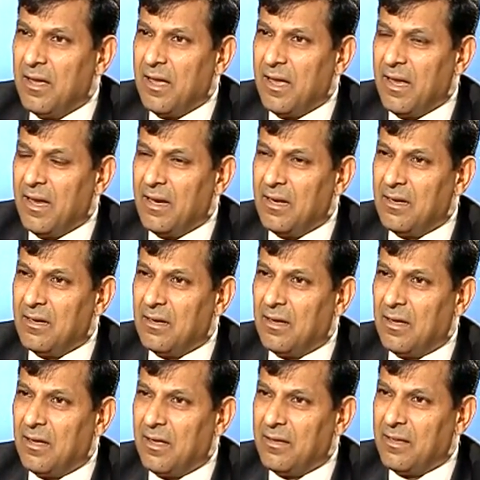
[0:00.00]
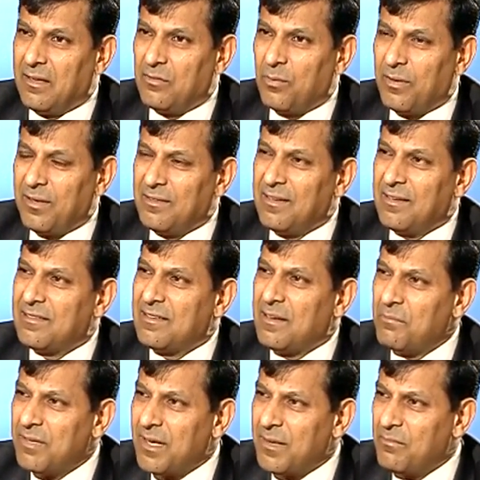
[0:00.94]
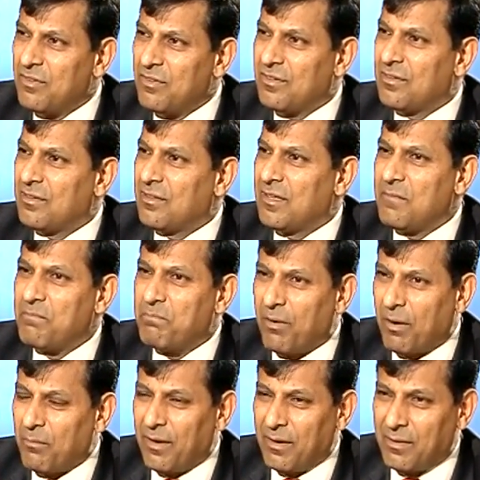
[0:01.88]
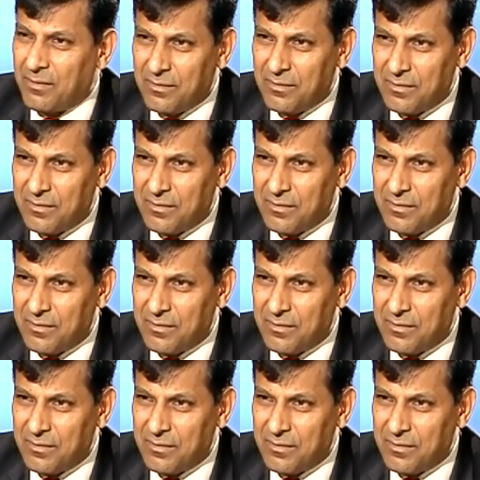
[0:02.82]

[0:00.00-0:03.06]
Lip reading: And that's what I said. Sometimes the public,